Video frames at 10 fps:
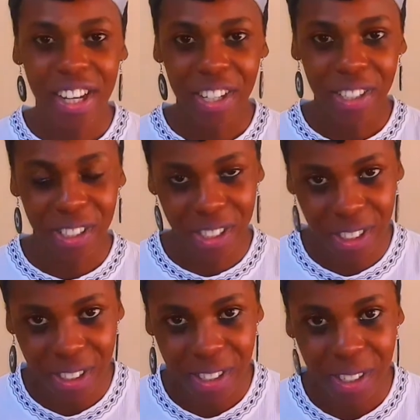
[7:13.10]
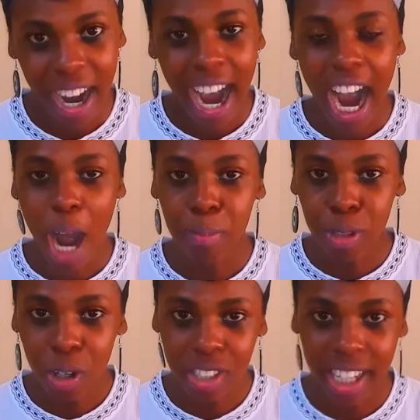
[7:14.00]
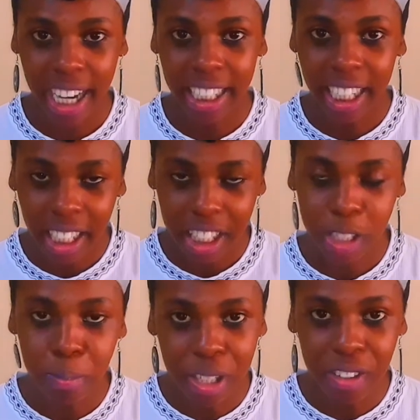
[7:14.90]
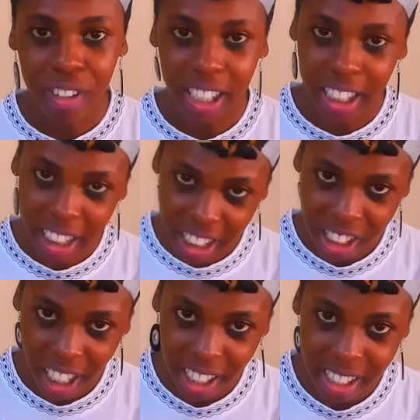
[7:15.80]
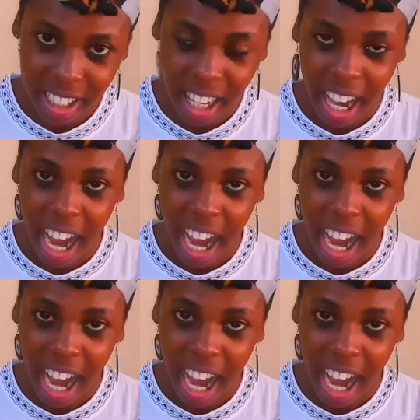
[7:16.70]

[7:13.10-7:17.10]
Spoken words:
So I'm not against being religious.